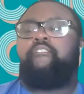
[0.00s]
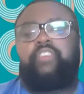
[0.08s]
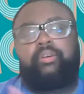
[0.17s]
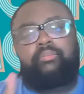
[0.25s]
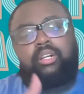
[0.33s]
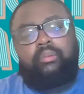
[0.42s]

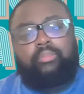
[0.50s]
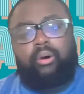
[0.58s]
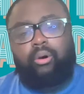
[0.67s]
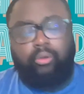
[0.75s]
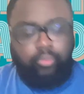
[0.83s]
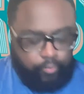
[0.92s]
Femke
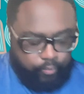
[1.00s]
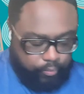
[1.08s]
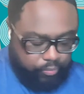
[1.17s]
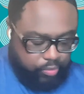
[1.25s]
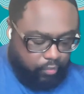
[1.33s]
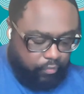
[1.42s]
Bol,
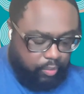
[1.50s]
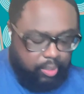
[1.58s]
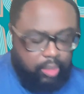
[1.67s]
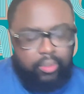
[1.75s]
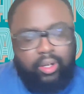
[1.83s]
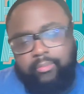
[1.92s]
Femke Bol.